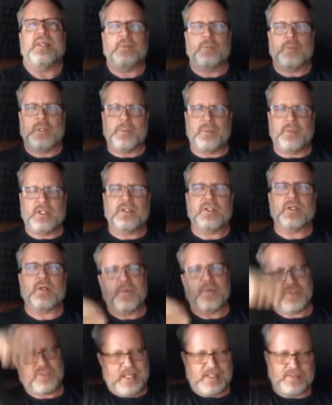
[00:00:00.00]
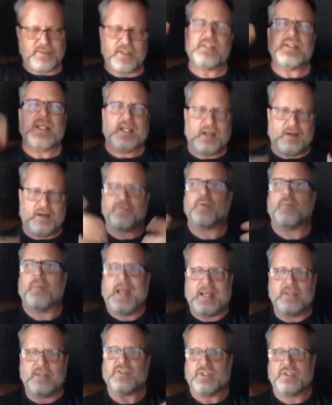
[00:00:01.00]
and we would clear the set and they'd take off their
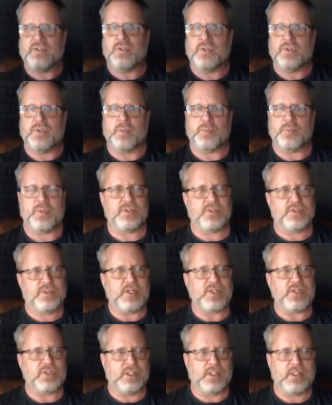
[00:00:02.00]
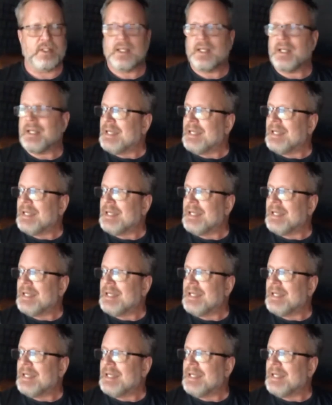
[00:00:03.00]
mask and do their presentation.